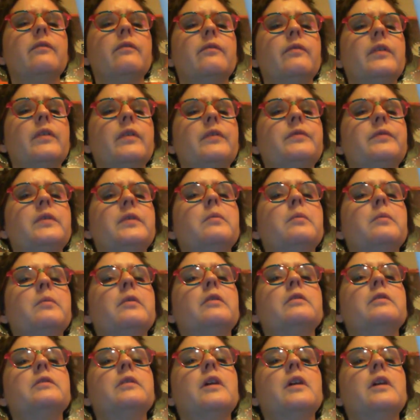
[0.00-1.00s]

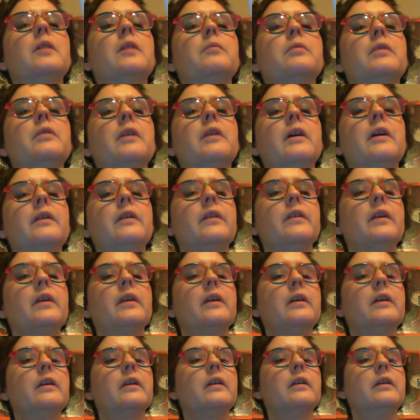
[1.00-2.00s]
50ml sample, I
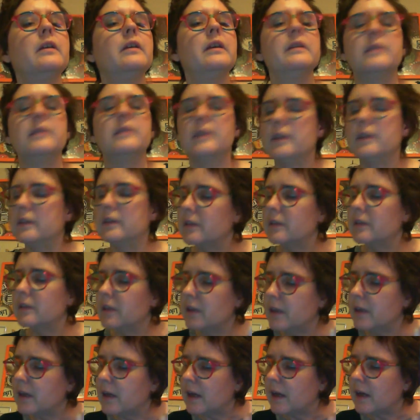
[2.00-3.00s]
think. Yes, it is.
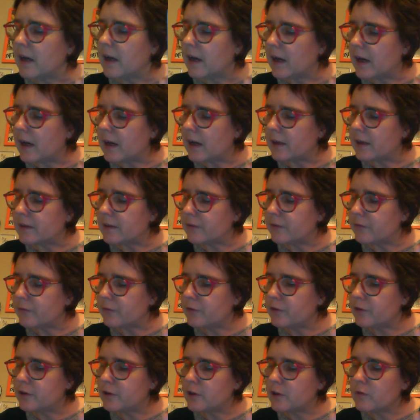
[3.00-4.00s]
And
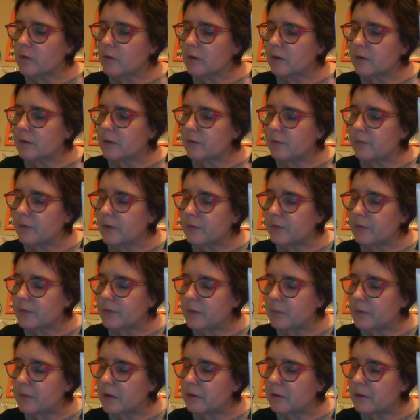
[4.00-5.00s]
for
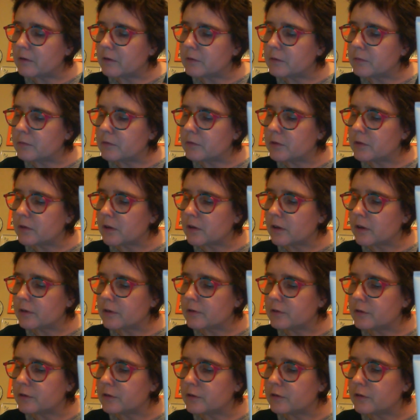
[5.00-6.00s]
250ml would
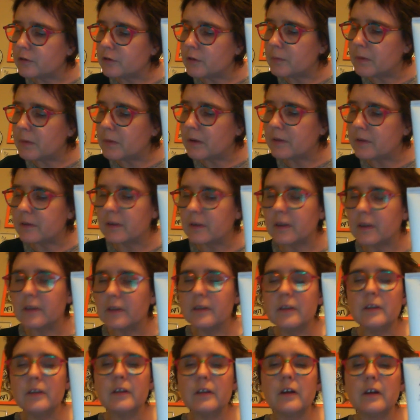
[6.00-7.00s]
cost you
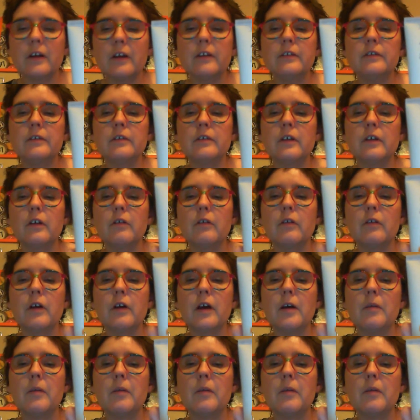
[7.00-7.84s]
£2.99. So,